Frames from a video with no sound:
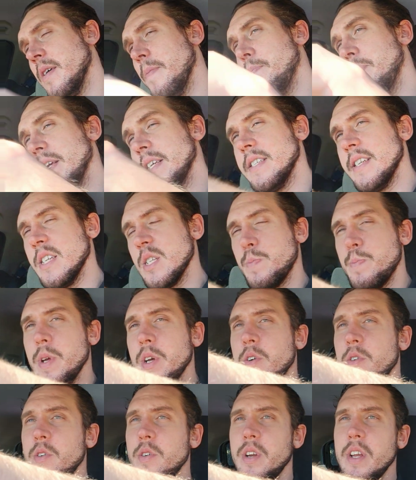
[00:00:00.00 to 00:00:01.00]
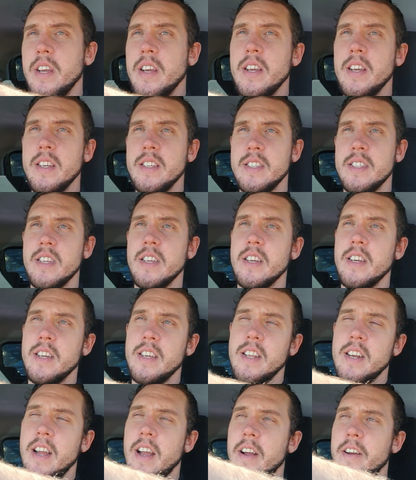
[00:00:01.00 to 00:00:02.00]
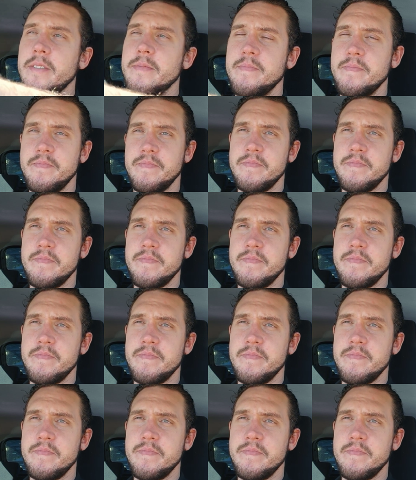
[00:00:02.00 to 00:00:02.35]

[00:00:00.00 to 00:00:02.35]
business builders, the, you know,